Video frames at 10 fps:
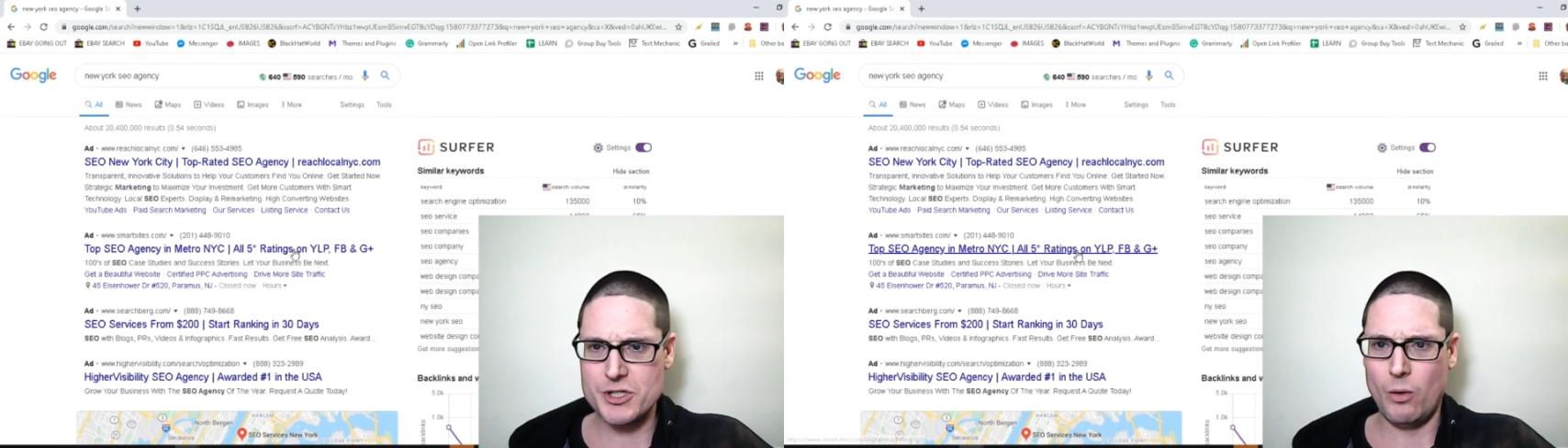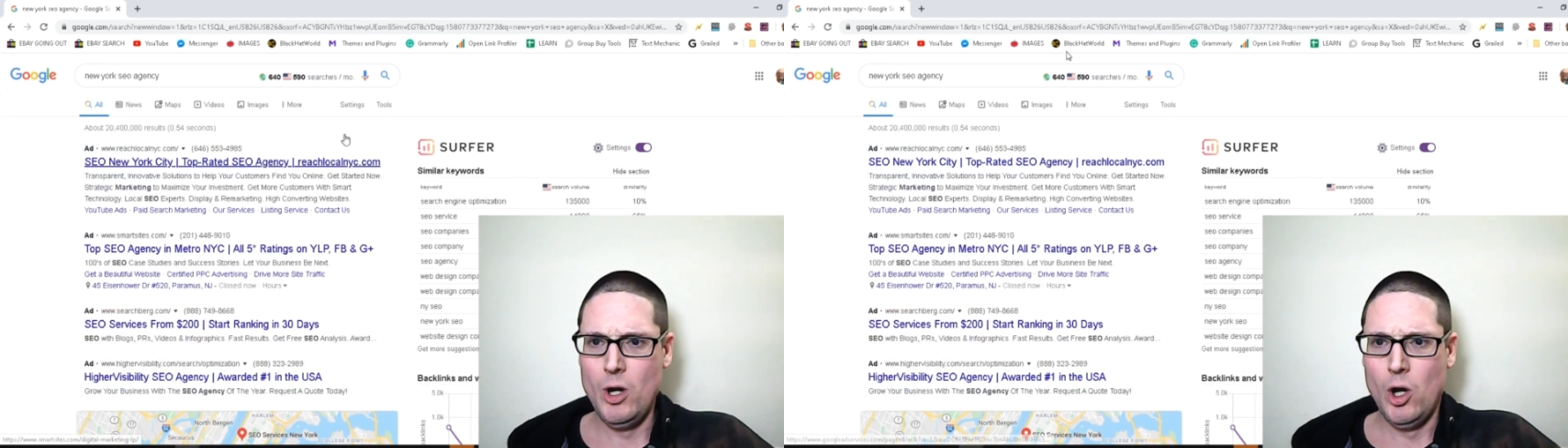
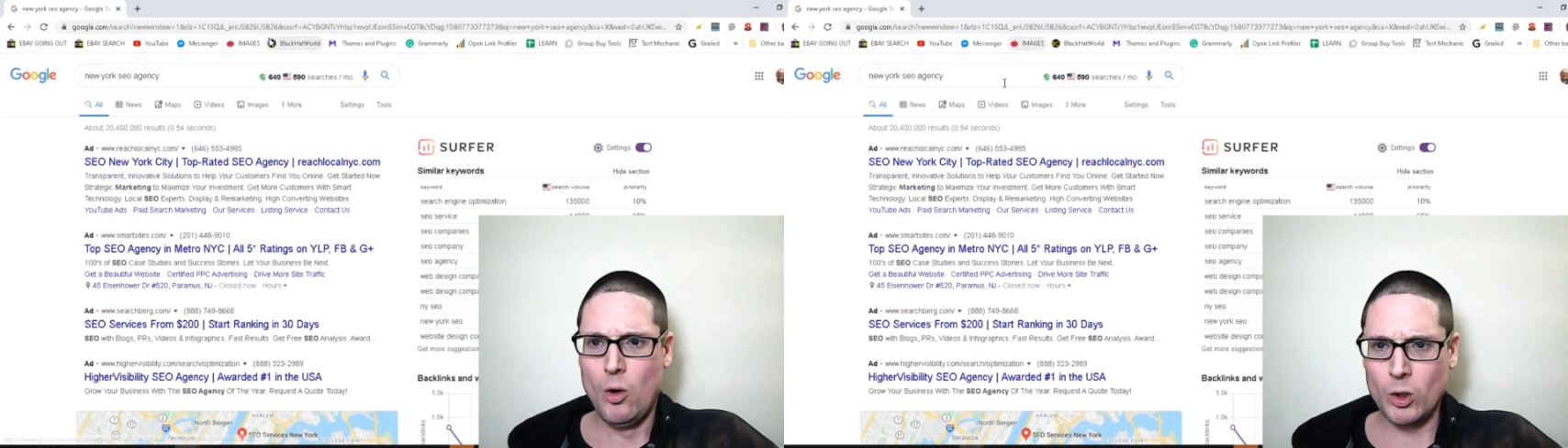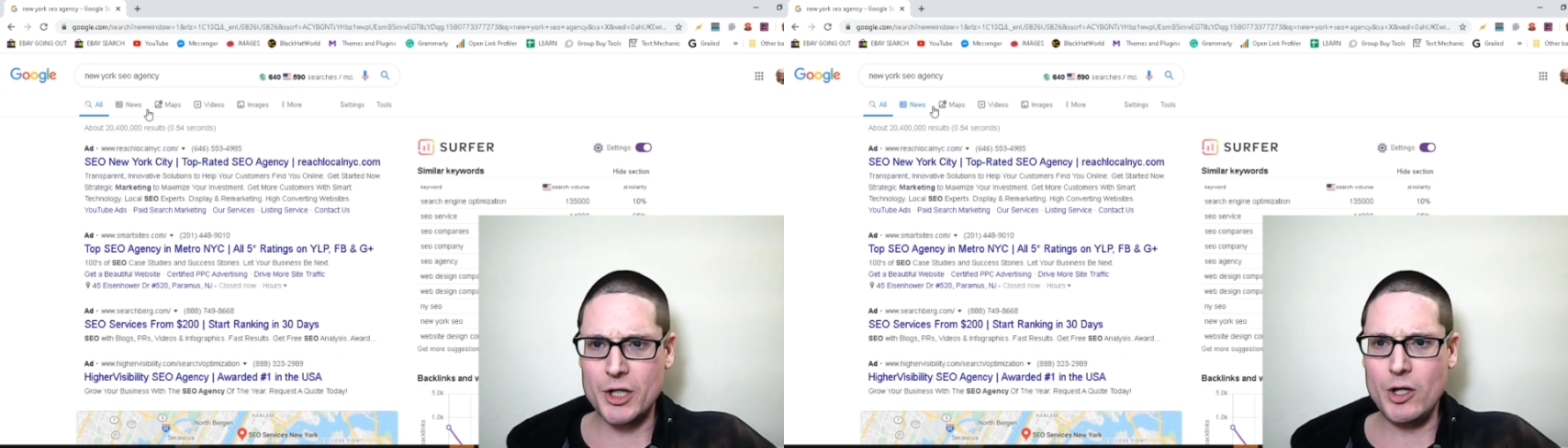So
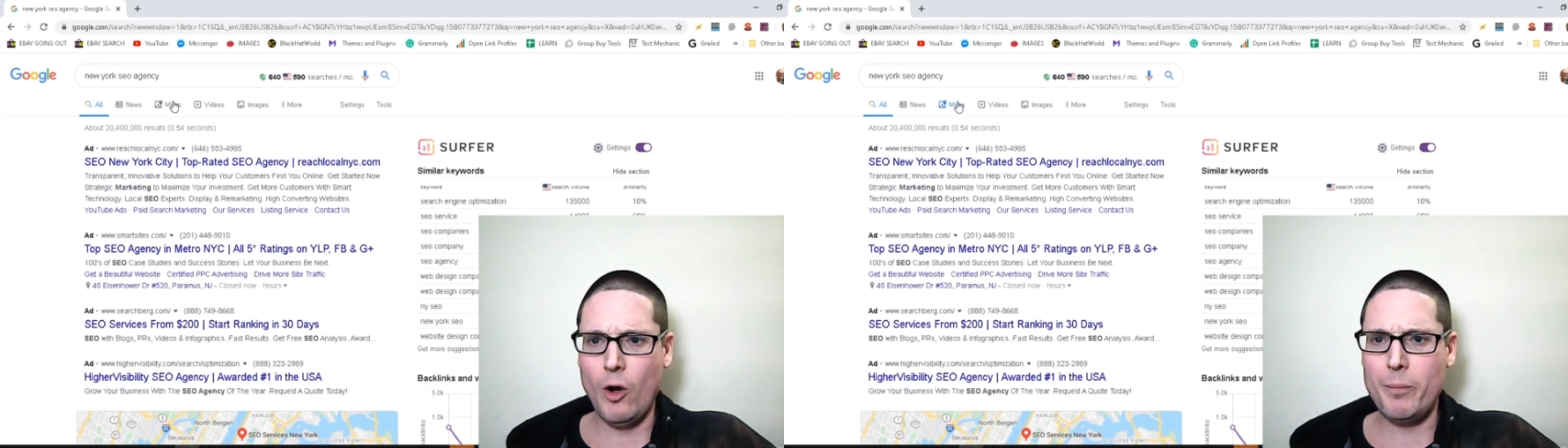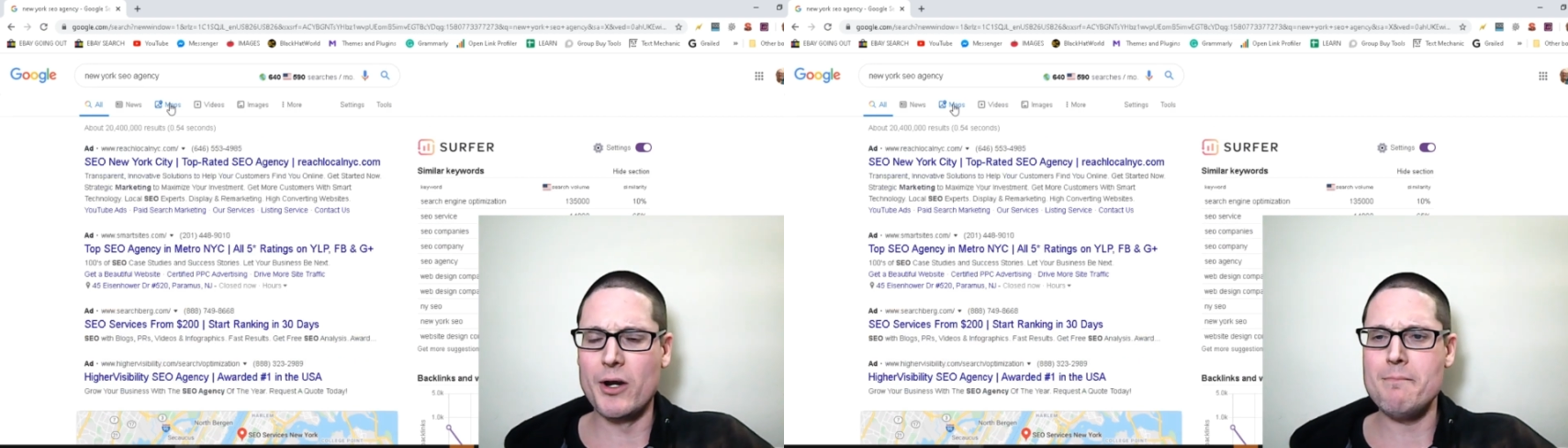we're going to
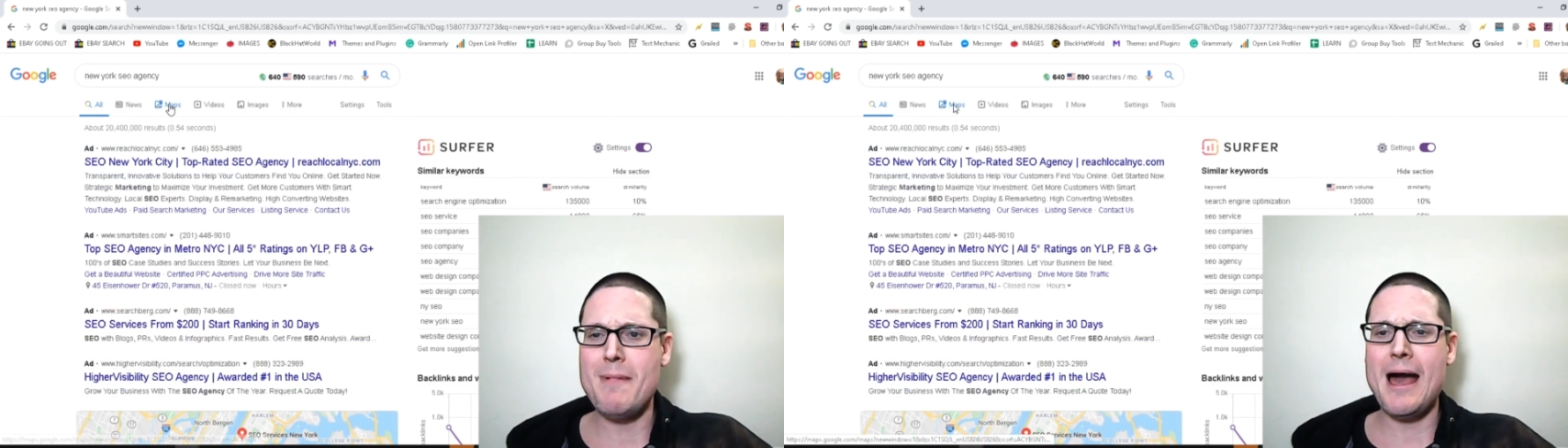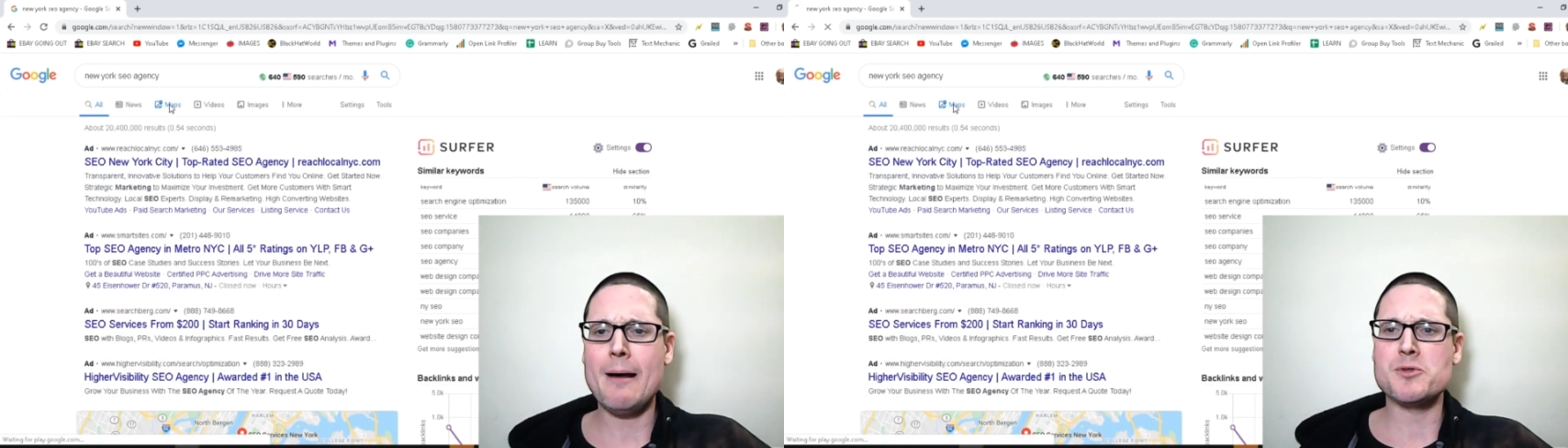go up here to
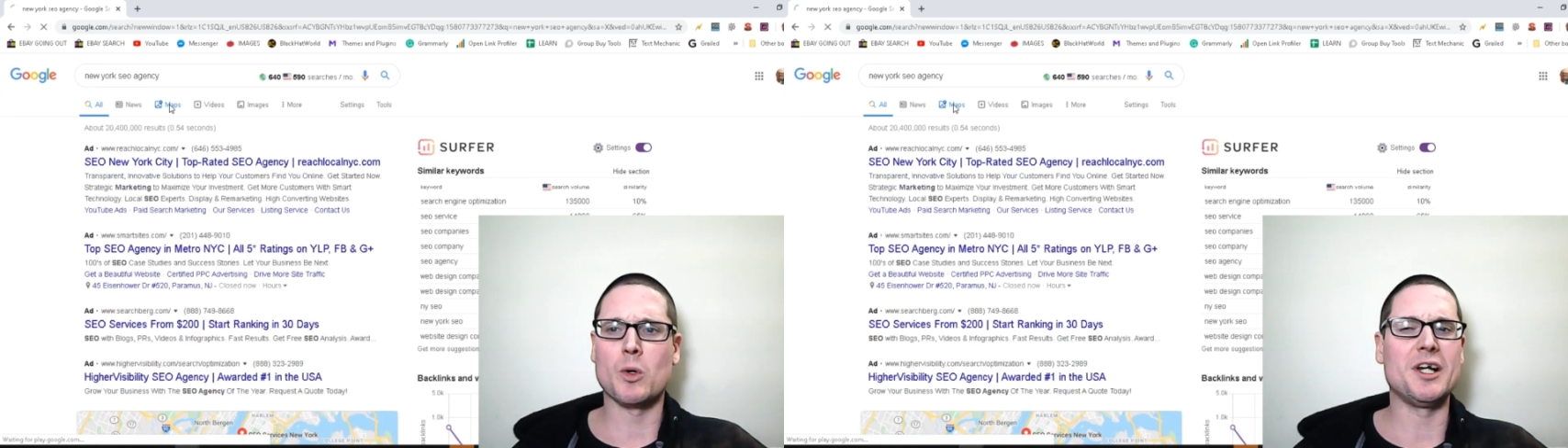maps.